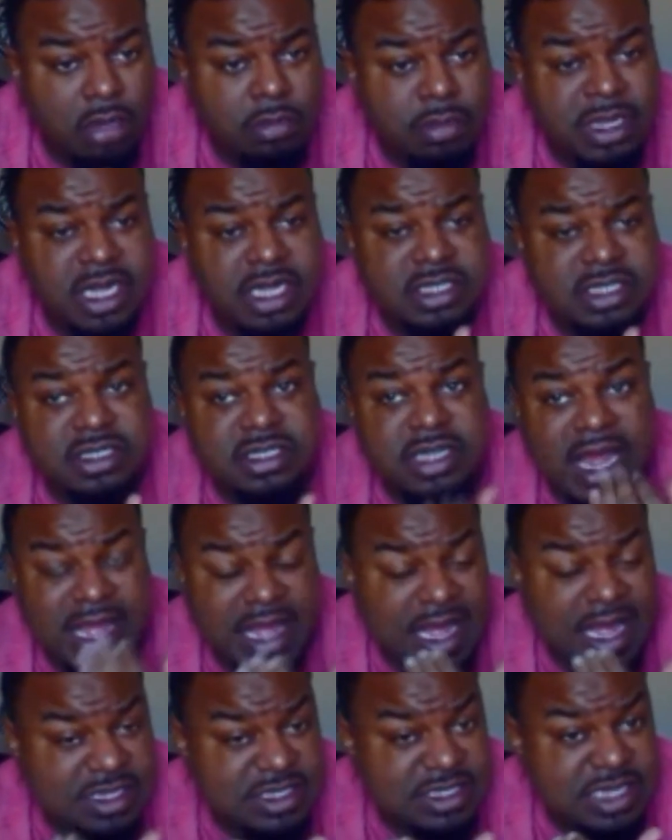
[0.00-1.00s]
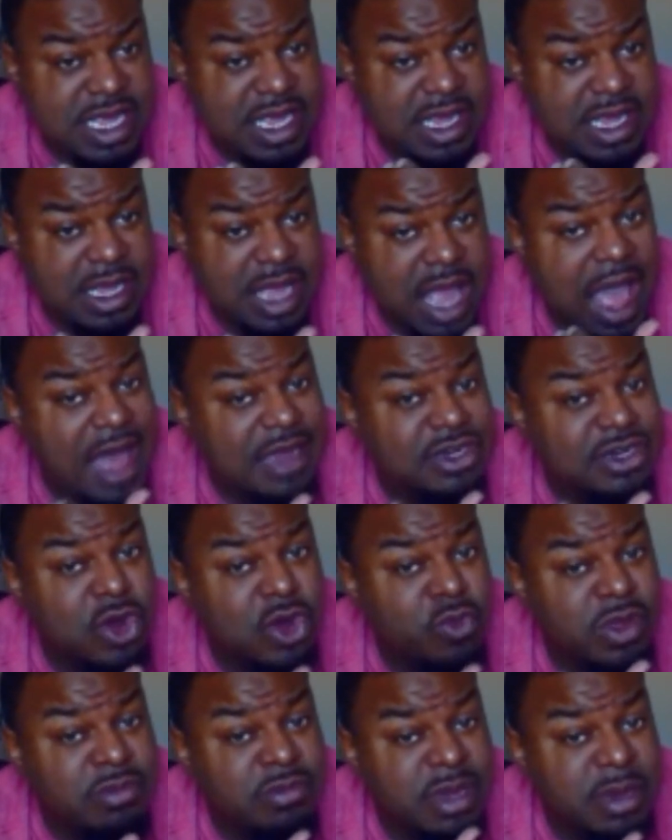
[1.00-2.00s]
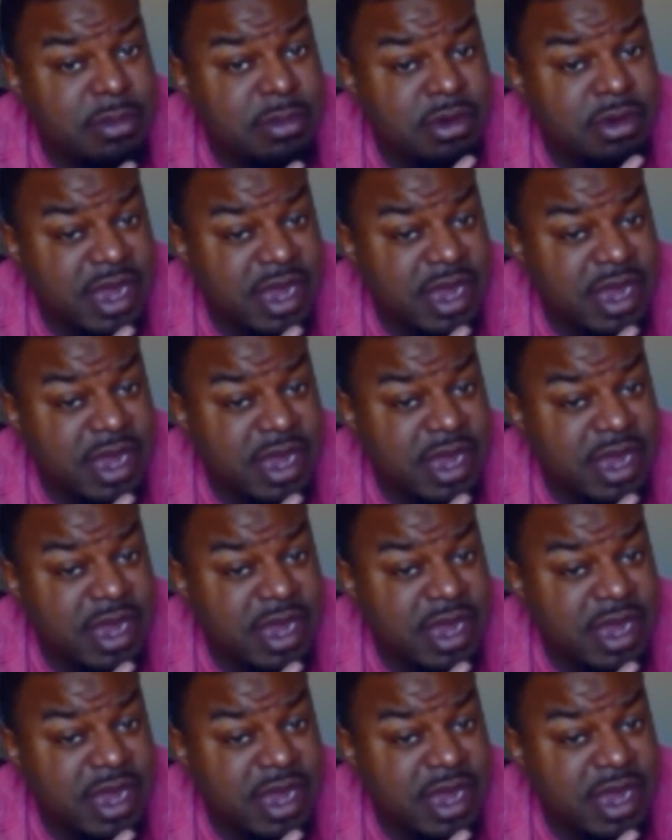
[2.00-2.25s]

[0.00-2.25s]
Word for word: because like I say, I don't remember